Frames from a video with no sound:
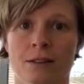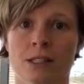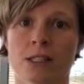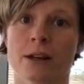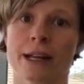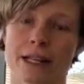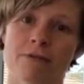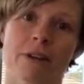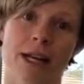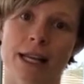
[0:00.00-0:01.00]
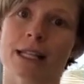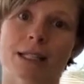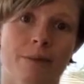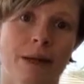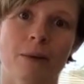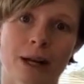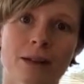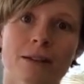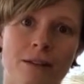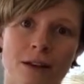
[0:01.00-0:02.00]
So I guess running is the big
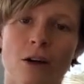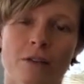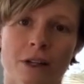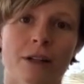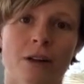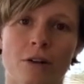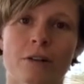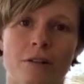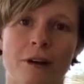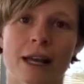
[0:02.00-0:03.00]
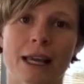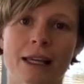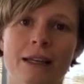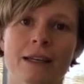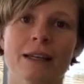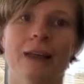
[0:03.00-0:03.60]
one, often running.